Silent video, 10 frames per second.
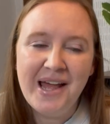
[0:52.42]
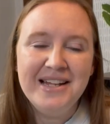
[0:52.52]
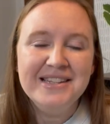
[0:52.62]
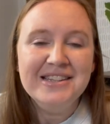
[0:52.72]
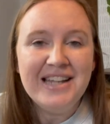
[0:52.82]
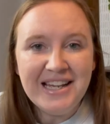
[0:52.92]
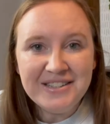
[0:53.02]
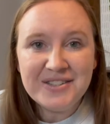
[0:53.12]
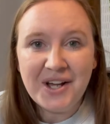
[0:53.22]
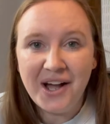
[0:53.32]

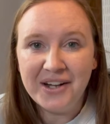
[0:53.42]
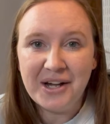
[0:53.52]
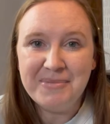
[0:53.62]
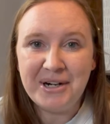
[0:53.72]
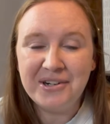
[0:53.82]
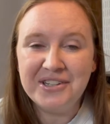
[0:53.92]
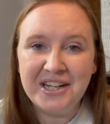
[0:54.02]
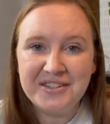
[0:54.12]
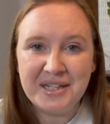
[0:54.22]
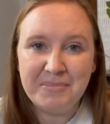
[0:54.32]
Let's talk about
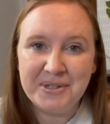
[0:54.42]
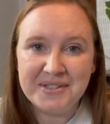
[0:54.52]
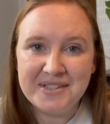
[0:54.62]
cloth diapers